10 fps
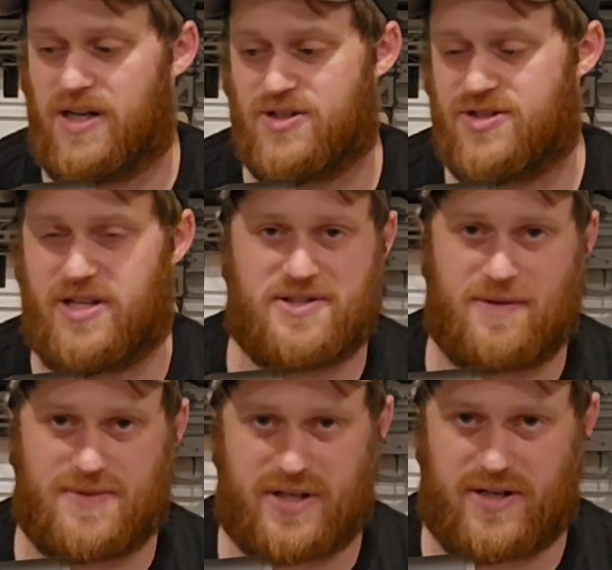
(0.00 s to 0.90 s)
it just
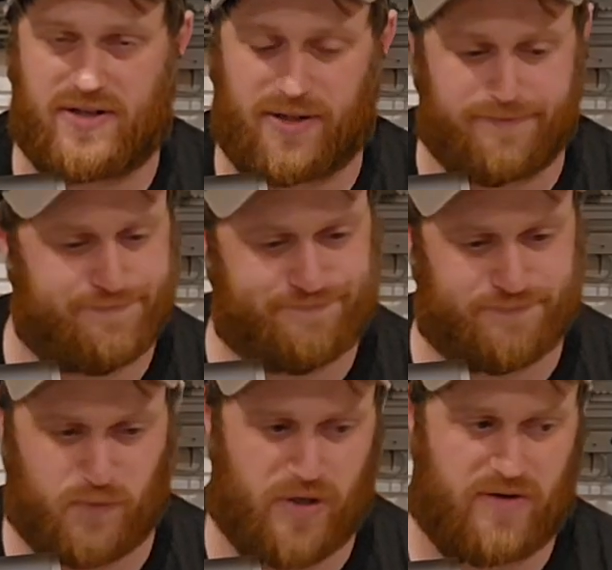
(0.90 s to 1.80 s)
dings up the side of the gun.
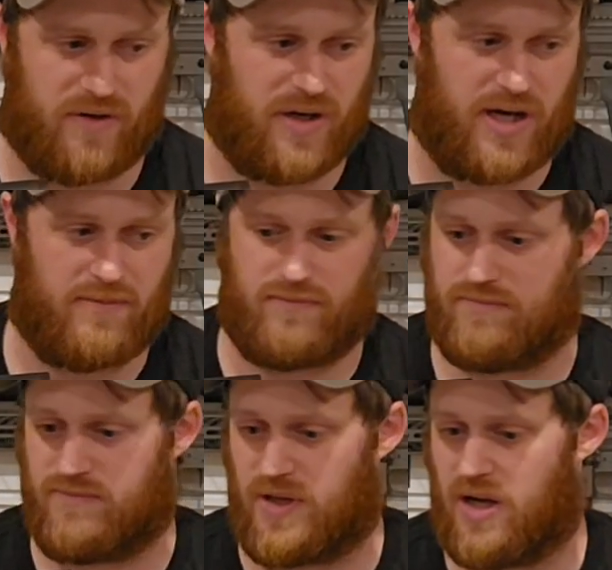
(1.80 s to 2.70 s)
Whatever,
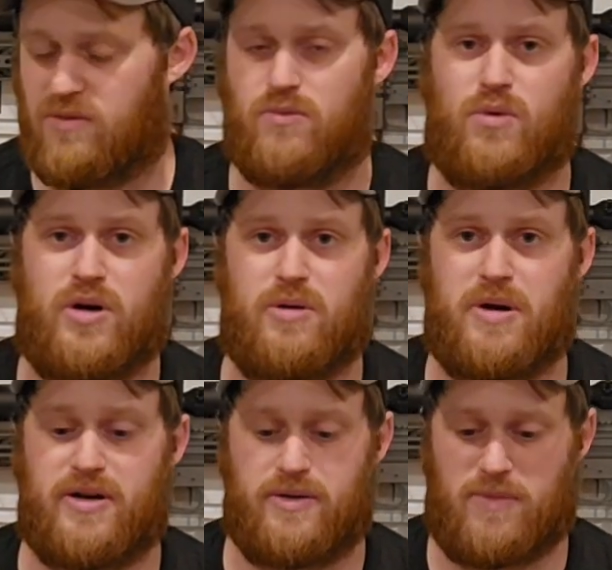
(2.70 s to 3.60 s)
I'm not worried
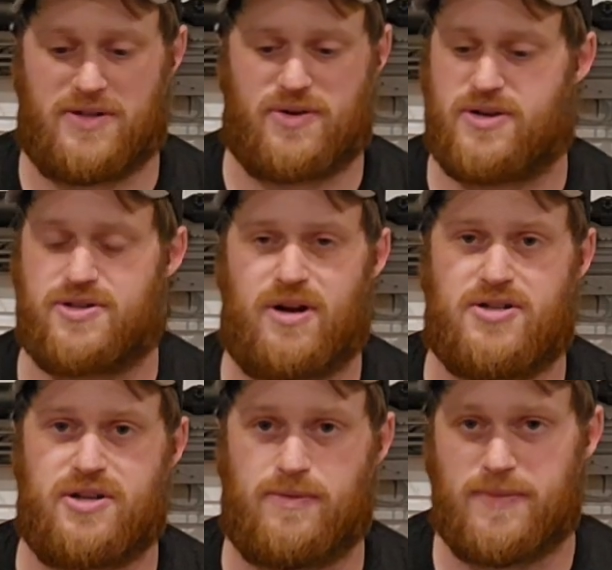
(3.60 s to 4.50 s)
about it. Mine's already
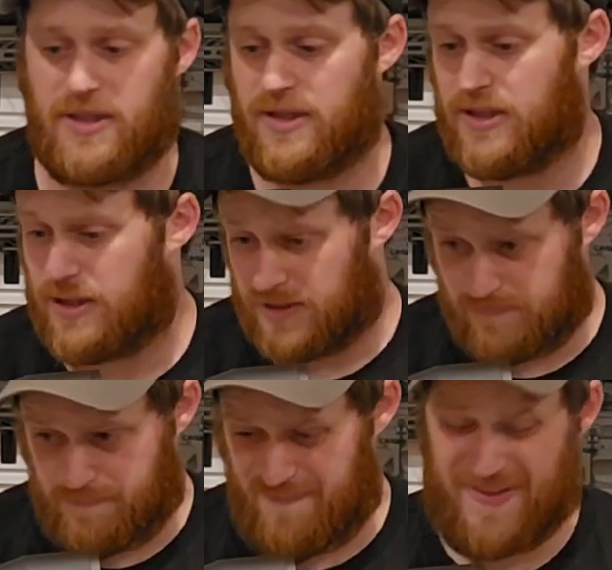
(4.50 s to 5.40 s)
scratched up.
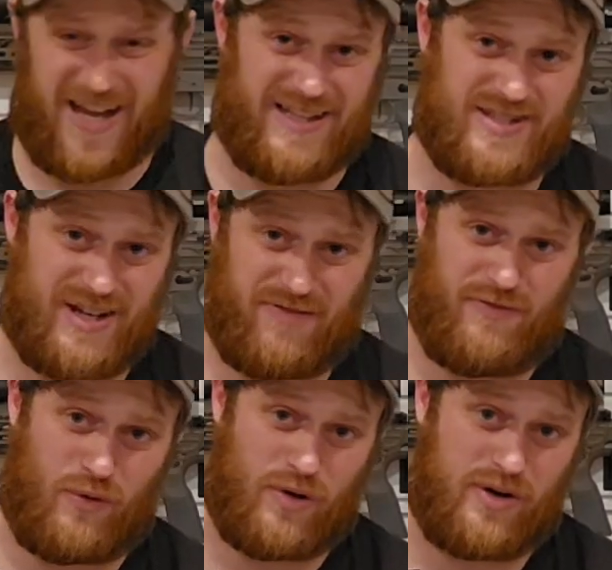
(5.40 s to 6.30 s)
That's like
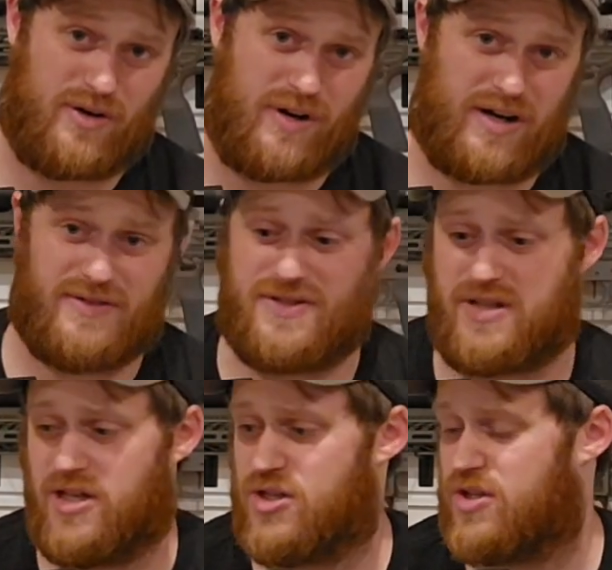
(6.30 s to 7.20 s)
400
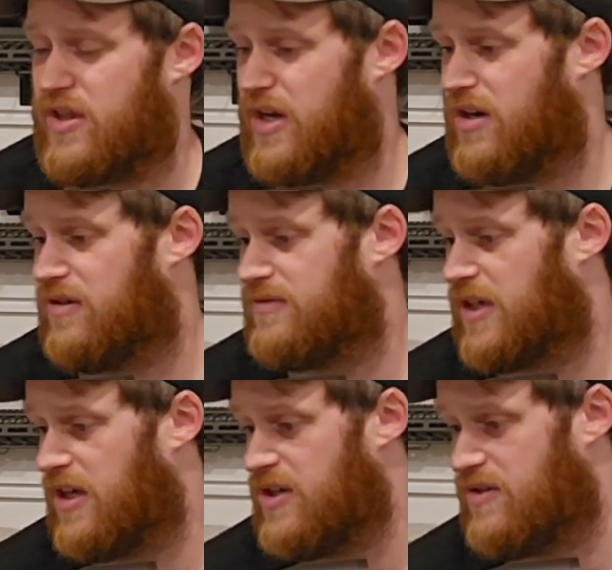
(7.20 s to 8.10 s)
rounds ish there.
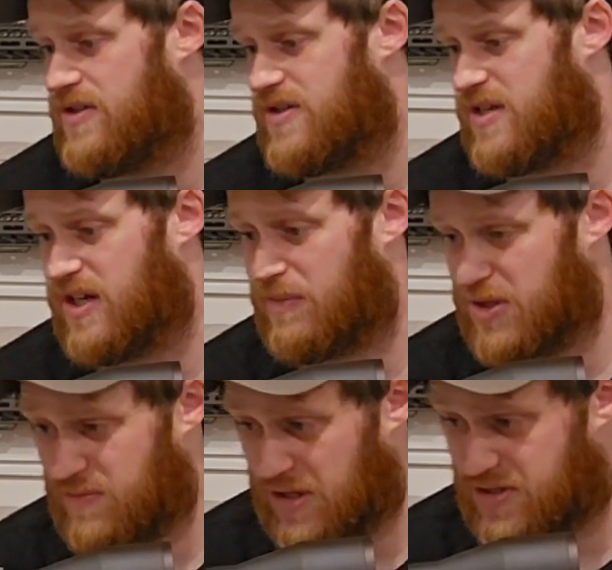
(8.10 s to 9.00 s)
You can see how
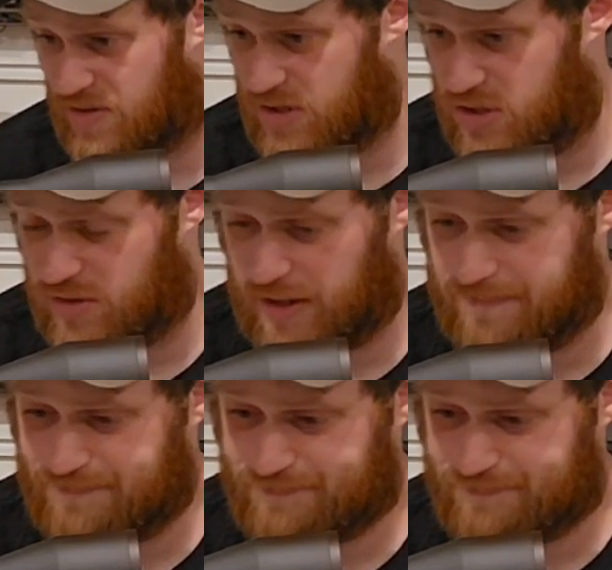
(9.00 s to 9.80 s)
much mine's already chewed up,